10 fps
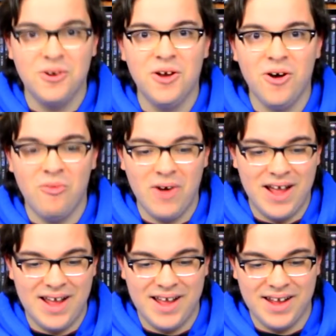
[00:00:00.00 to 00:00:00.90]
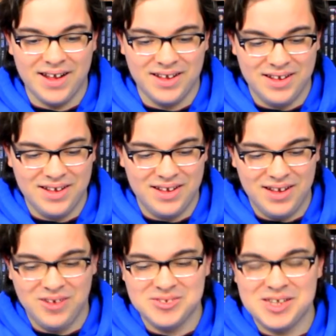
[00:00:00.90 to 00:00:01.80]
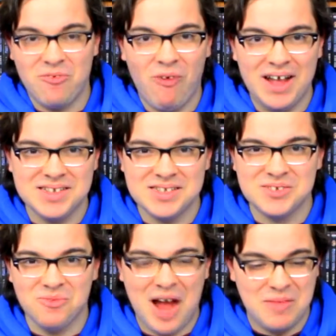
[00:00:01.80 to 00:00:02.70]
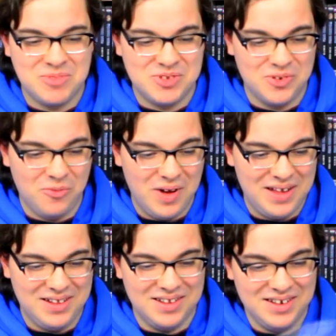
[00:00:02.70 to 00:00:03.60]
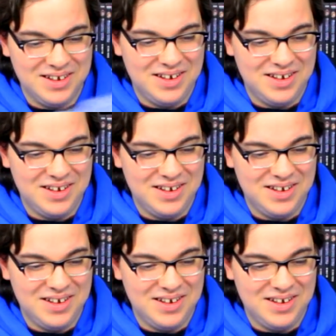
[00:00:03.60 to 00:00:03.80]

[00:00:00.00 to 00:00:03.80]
No way. I was like, why is this wrapped so well?